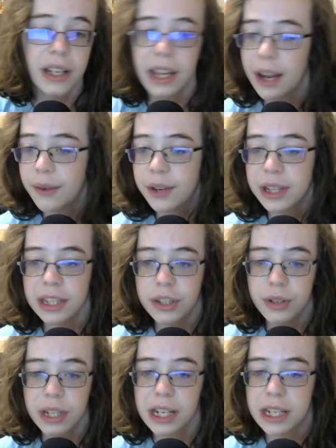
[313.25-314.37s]
Everything you
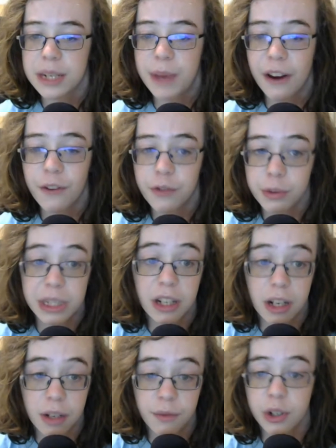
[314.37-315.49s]
could expect from a
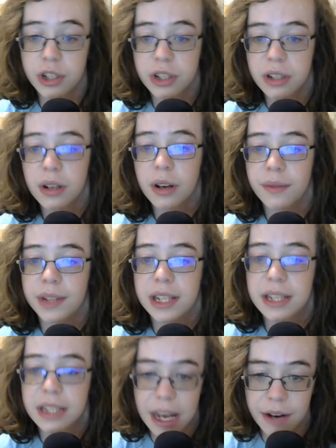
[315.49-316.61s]
young version of this
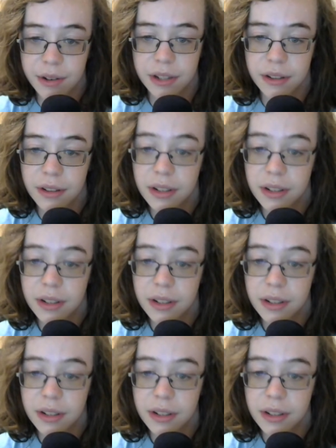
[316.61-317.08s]
character.